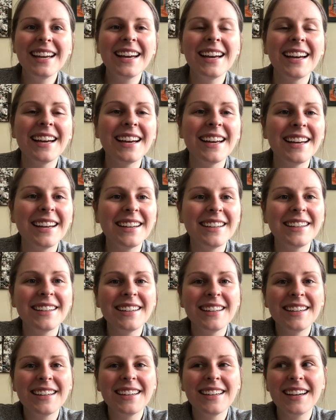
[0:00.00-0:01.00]
Uh,
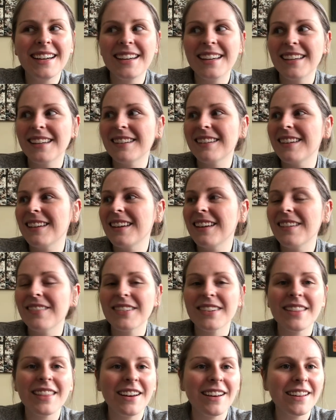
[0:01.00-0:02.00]
I never
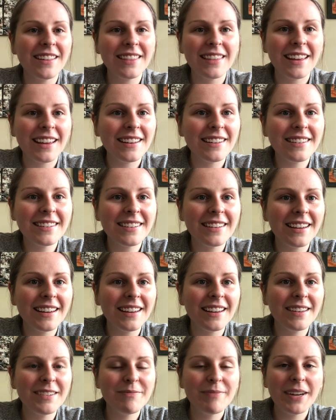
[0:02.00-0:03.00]
thought
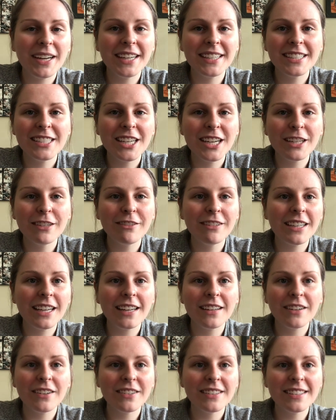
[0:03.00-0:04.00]
that uh, my channel would get
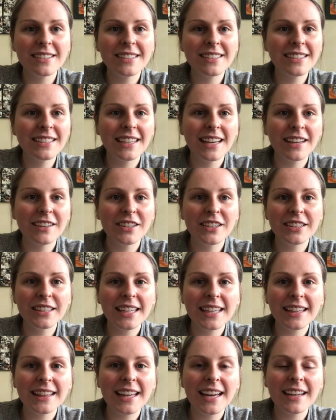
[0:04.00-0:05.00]
noticed at all
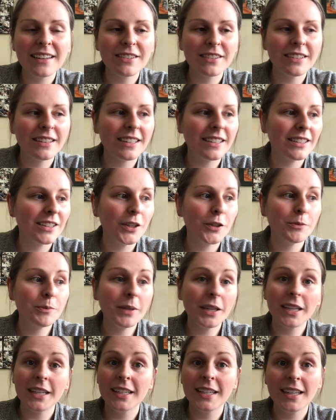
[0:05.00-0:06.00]
like that or let alone
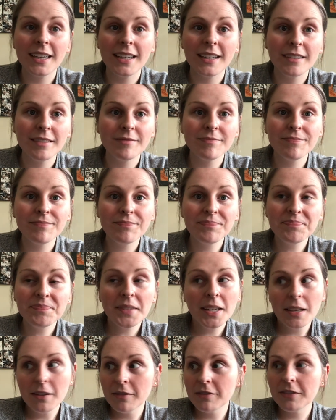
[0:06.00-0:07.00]
by a um,
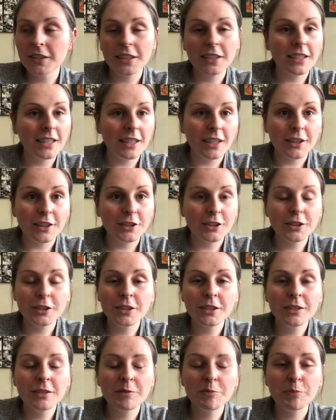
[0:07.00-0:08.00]
fairly large
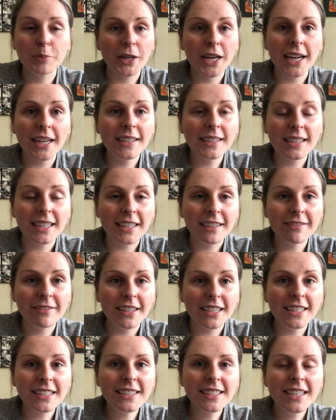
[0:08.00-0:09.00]
brand like
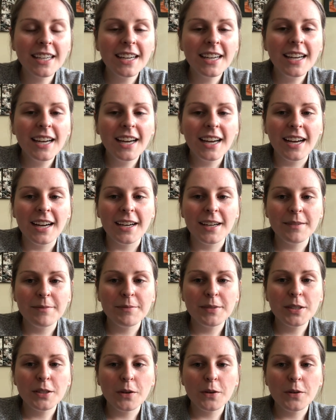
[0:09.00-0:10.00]
Figs. Um,
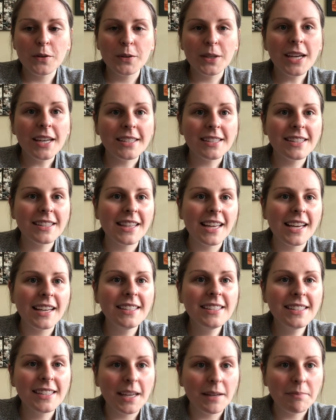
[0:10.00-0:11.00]
so yes, they
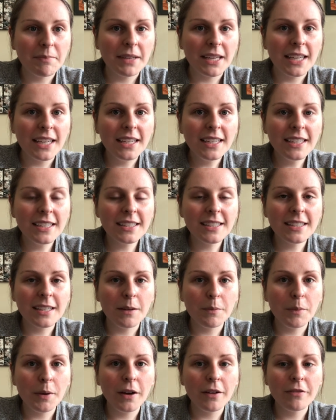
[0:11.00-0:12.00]
sent me
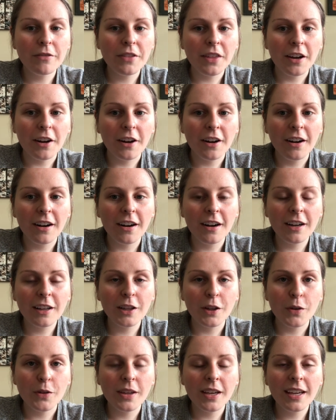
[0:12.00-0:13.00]
some of their
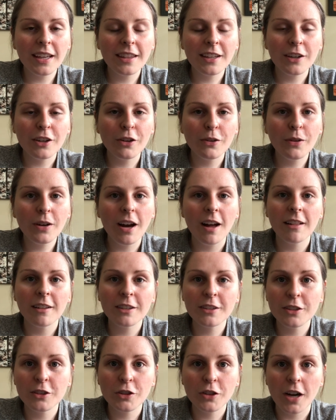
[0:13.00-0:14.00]
clothing in their new color
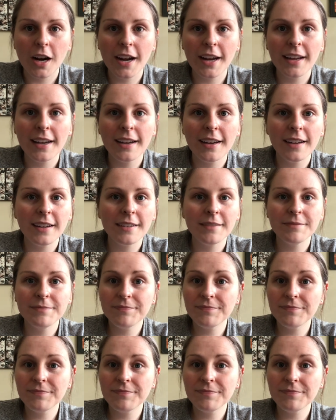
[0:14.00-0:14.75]
to try, uh,